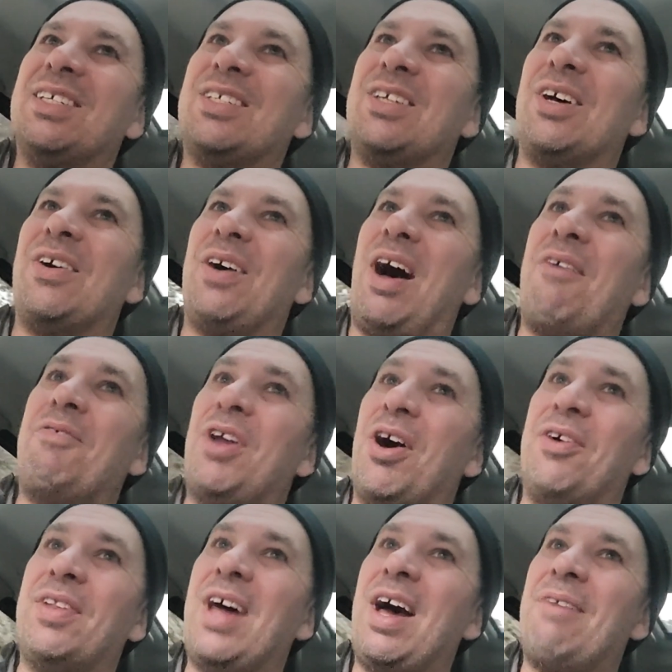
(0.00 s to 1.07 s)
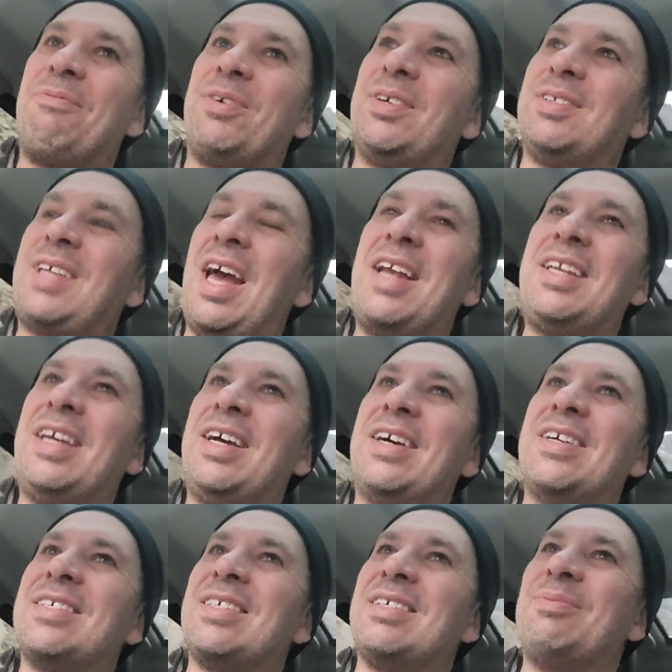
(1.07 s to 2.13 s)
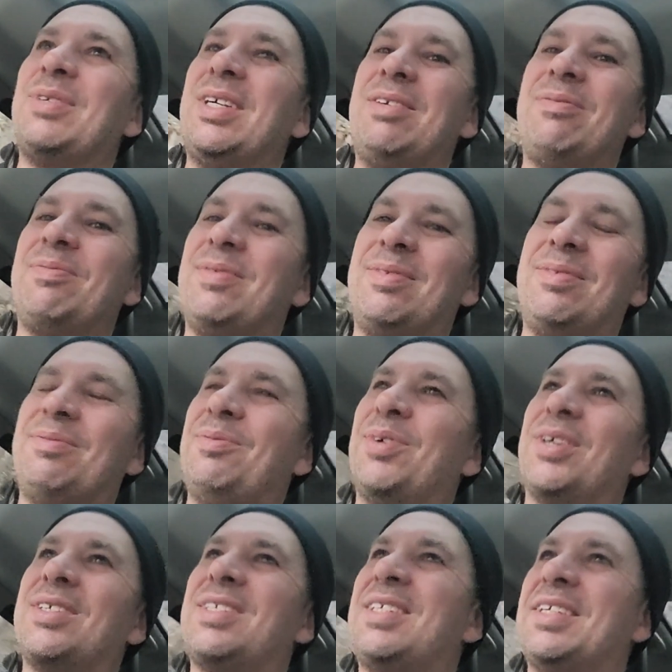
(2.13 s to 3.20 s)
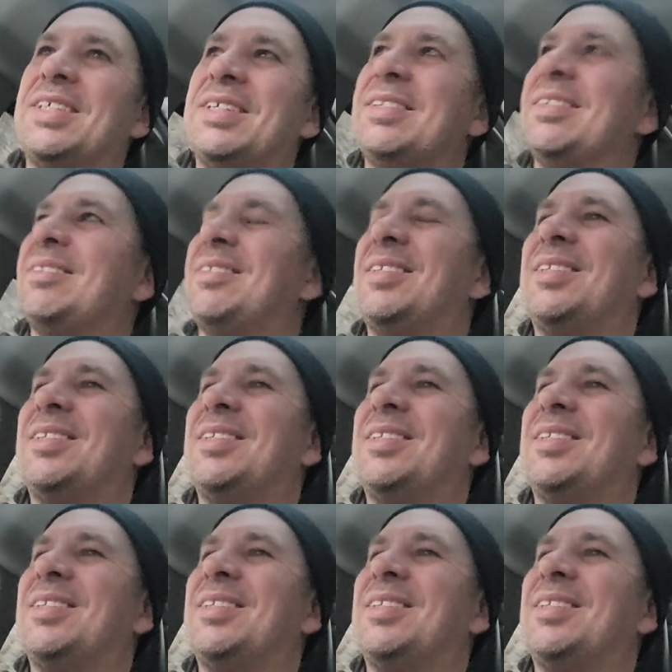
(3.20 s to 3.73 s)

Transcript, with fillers: So I've known that for ten years, and we've, we're still...